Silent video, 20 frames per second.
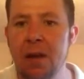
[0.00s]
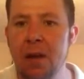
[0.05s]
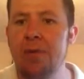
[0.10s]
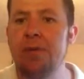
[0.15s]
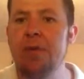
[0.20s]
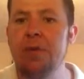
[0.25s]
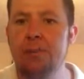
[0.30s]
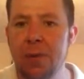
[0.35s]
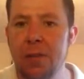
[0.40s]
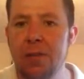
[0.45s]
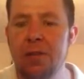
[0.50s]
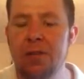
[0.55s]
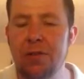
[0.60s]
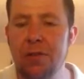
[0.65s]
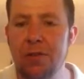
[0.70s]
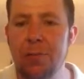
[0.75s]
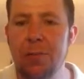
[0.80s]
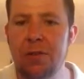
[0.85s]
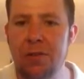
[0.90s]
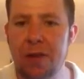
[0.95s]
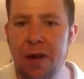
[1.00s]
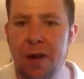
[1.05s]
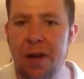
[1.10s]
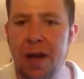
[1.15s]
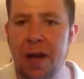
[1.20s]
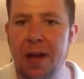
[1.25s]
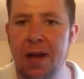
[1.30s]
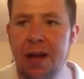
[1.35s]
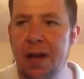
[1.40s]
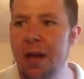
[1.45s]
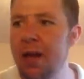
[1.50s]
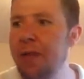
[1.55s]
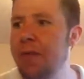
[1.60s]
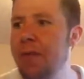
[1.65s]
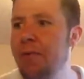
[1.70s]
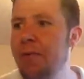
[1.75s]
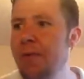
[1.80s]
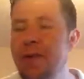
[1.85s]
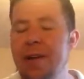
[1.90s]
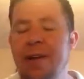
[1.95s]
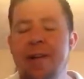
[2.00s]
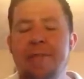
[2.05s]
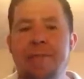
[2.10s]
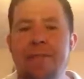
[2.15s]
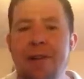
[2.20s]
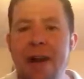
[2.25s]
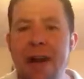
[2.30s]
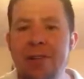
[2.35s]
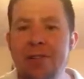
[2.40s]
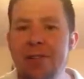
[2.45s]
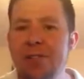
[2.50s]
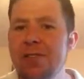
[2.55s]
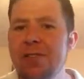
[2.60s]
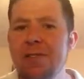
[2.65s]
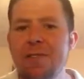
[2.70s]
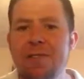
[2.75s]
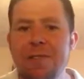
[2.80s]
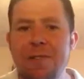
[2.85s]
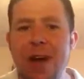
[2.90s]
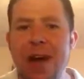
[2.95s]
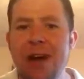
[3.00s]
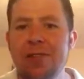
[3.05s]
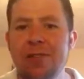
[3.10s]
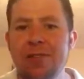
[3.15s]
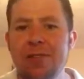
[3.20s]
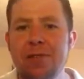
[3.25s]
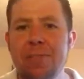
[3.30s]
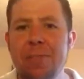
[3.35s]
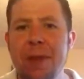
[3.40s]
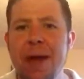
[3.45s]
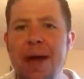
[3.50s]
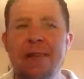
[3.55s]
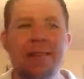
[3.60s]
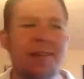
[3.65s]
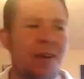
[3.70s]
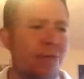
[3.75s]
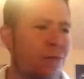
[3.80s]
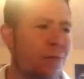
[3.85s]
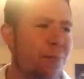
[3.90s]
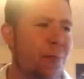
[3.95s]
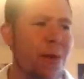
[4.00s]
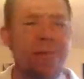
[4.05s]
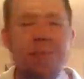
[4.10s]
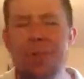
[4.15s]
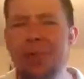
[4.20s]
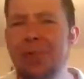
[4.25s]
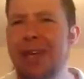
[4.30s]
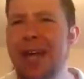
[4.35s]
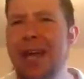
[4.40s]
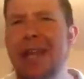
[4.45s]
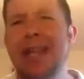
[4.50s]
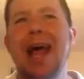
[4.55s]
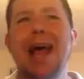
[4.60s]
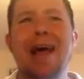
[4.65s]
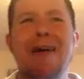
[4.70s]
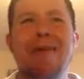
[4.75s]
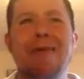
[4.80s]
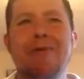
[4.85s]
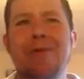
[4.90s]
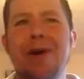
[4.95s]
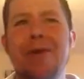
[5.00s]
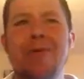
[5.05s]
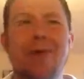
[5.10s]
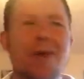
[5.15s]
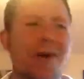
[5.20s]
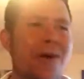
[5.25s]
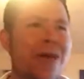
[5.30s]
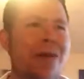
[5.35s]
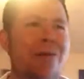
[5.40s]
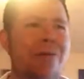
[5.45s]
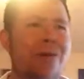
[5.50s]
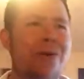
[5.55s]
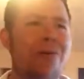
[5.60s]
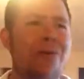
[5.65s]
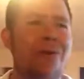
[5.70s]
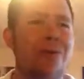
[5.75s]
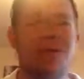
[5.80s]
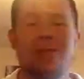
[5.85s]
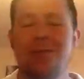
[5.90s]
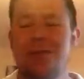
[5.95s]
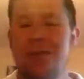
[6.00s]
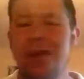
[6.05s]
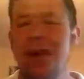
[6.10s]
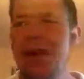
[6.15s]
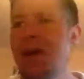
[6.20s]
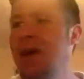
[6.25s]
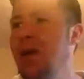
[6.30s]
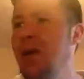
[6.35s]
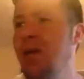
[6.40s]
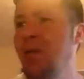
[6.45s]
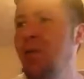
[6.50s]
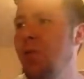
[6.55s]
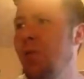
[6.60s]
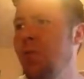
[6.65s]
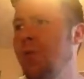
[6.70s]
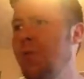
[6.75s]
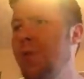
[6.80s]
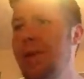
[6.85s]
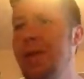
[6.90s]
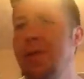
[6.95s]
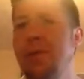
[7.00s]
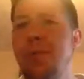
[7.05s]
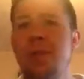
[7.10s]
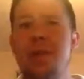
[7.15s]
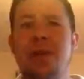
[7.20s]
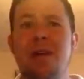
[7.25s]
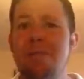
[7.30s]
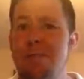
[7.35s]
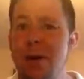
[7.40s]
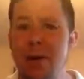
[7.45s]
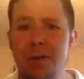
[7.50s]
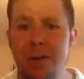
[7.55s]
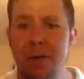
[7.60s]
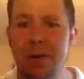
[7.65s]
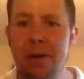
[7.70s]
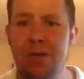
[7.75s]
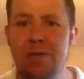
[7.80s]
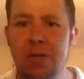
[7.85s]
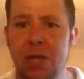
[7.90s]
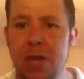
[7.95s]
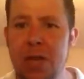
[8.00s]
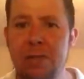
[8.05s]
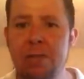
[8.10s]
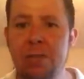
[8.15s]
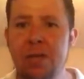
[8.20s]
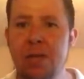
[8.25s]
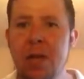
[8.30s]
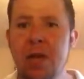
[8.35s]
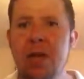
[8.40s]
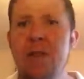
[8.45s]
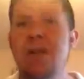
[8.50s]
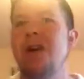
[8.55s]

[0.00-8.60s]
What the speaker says: I've just been to Super Sunday. They're earning thousands and thousands of pounds. There was people saying, no, it won't work, it won't work, to all the people. They've built their own teams.